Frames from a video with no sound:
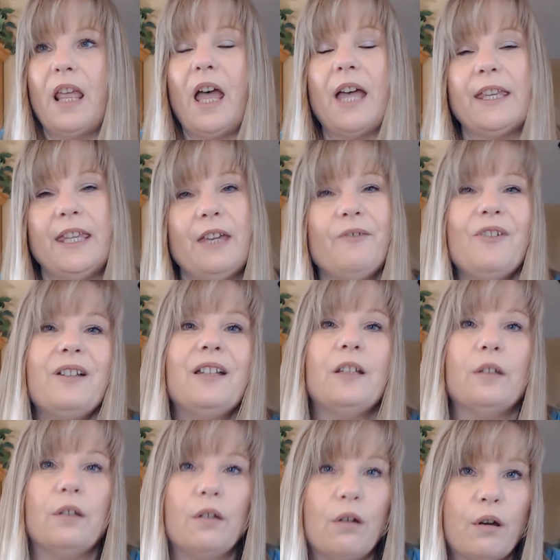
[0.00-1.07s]
can't really
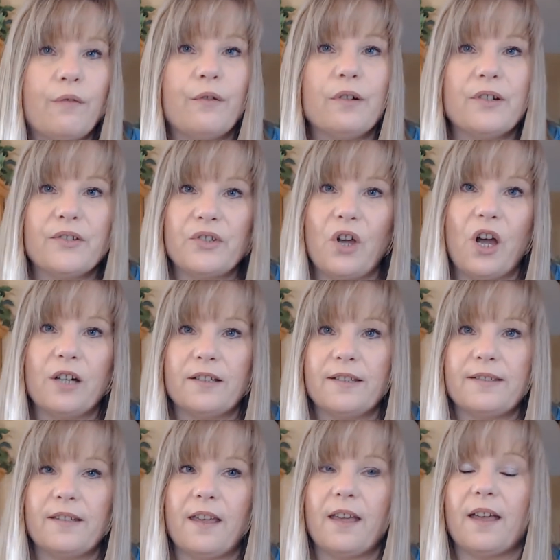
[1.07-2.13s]
look for a song to
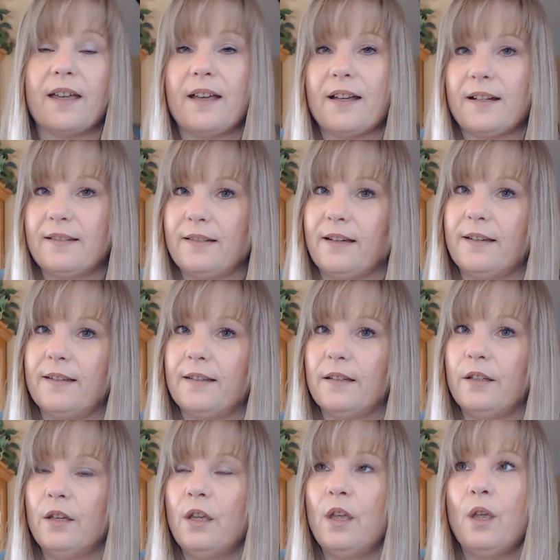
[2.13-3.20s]
sing. I gotta tell
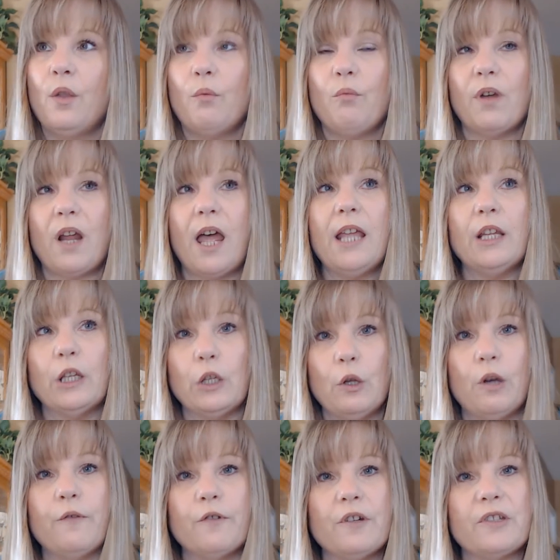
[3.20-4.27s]
you, when I
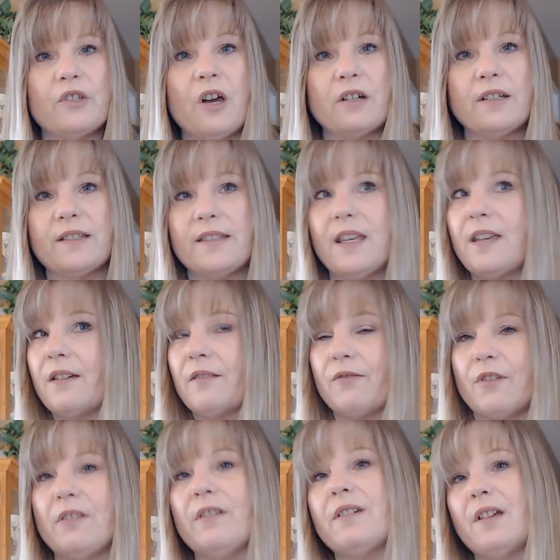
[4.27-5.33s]
look for a song to sing, it
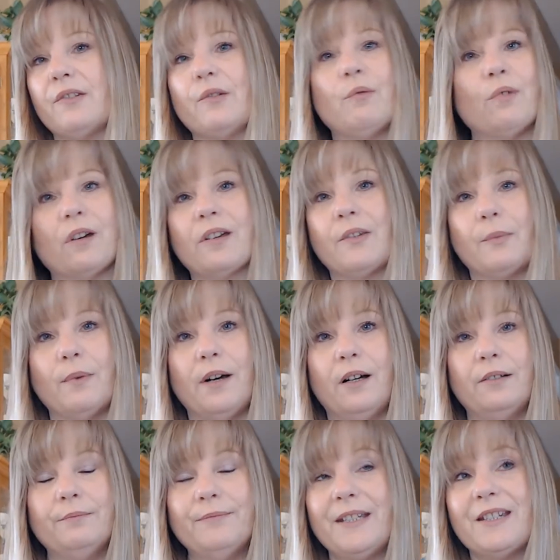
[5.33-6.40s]
really doesn't work as
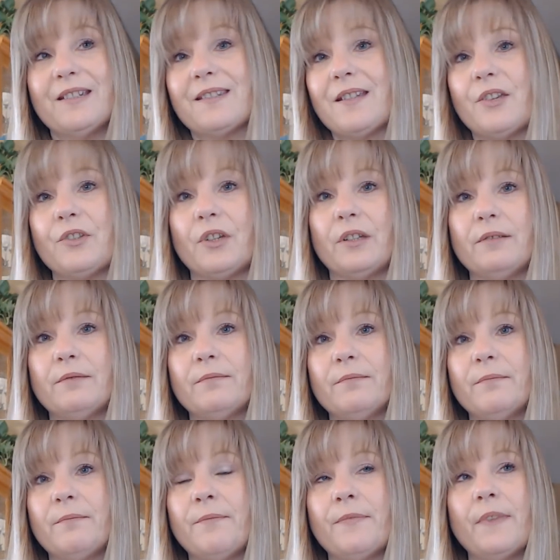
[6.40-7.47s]
well. It just doesn't.
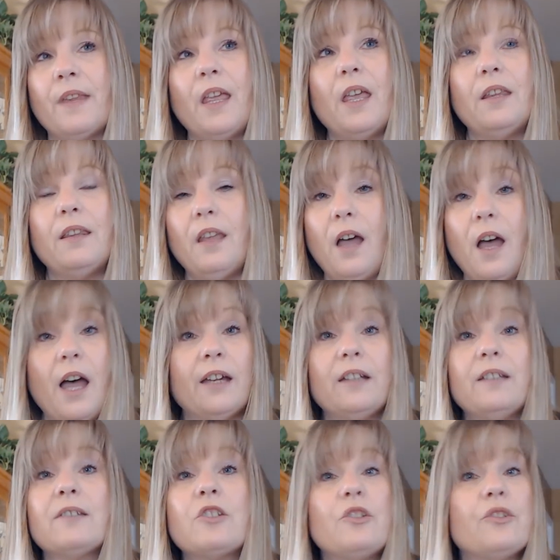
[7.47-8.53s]
I
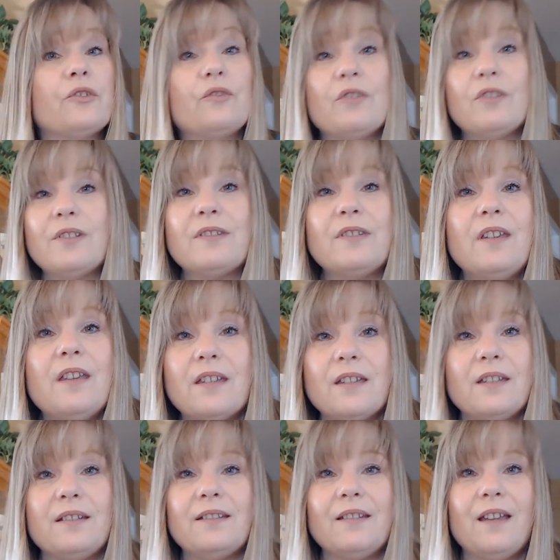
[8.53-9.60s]
could still sing
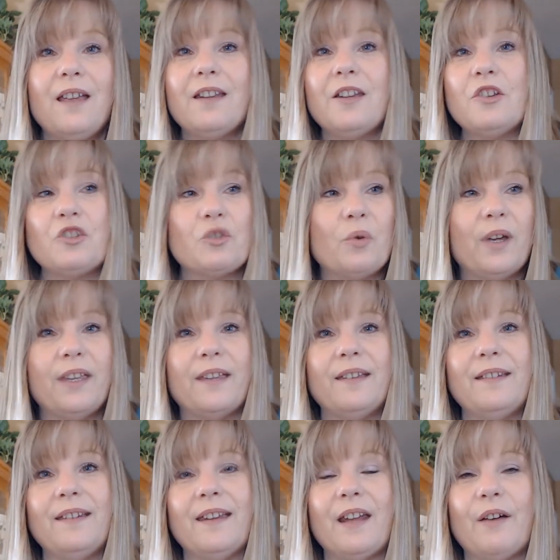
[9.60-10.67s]
it and enjoy
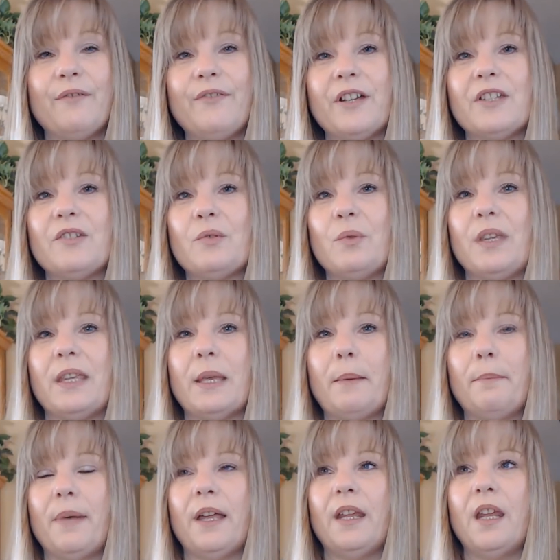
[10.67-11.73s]
it and have fun doing it,
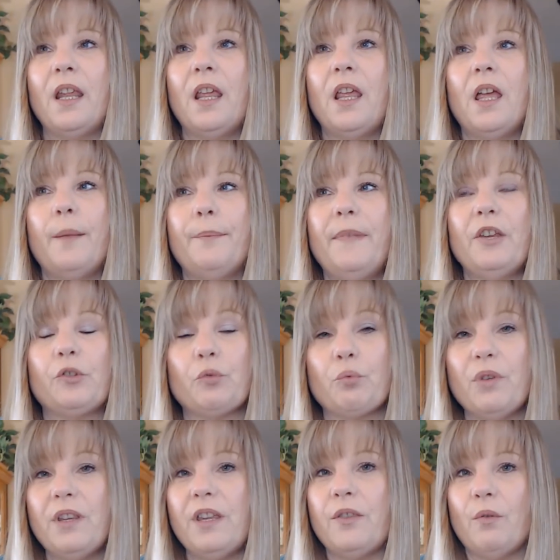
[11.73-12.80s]
but it's
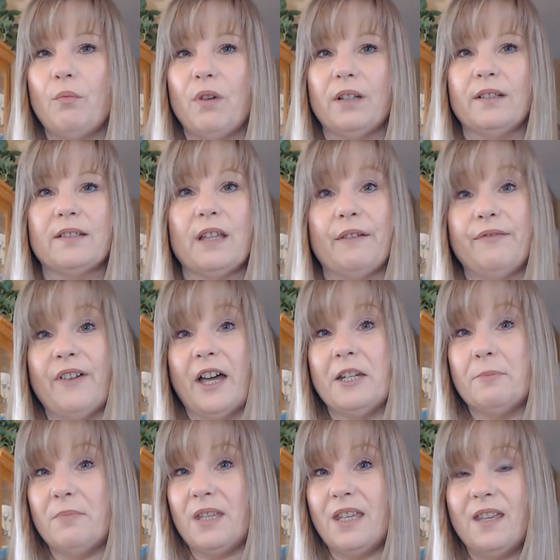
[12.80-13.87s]
really the ones that
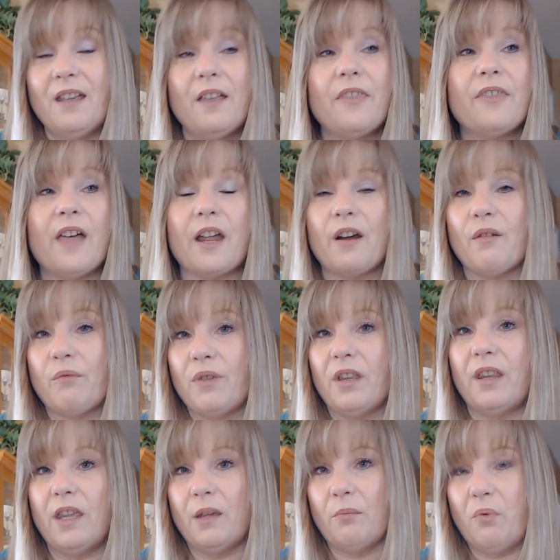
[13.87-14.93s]
find me that are
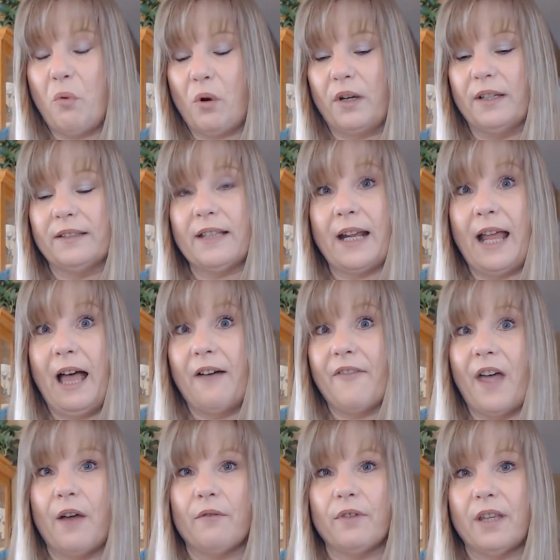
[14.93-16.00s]
really important, that have
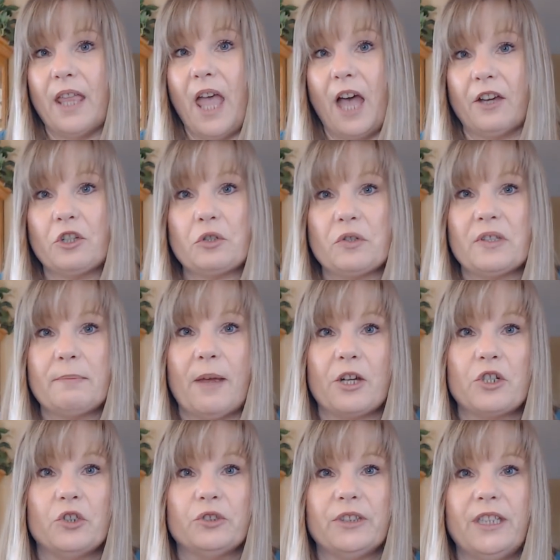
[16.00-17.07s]
that really extra
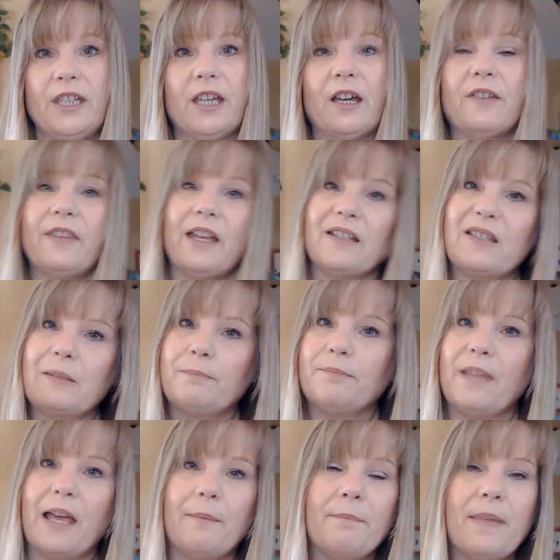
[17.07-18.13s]
special kick,
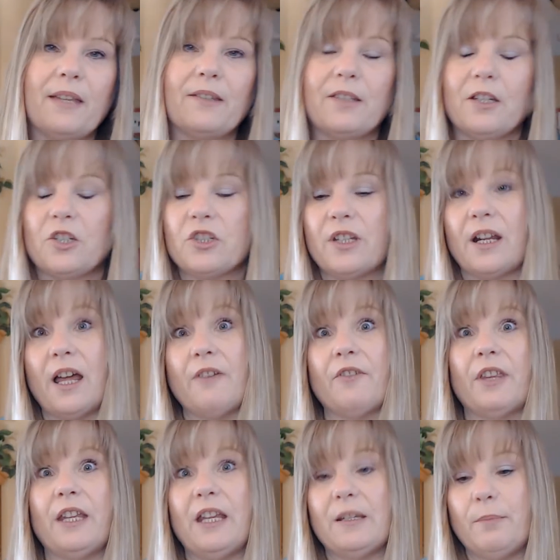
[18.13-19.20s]
that message that I
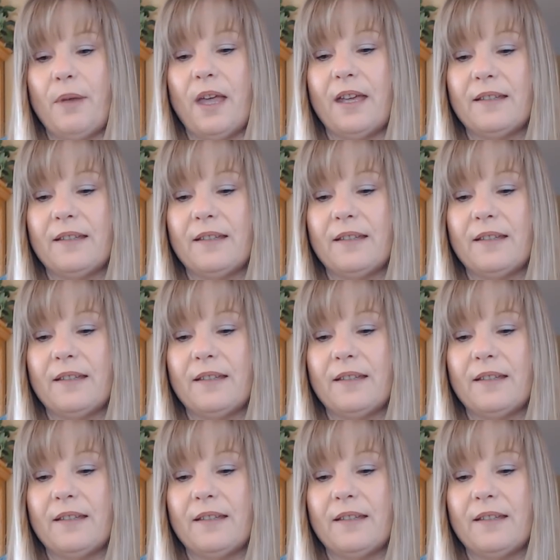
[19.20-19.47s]
really need to pay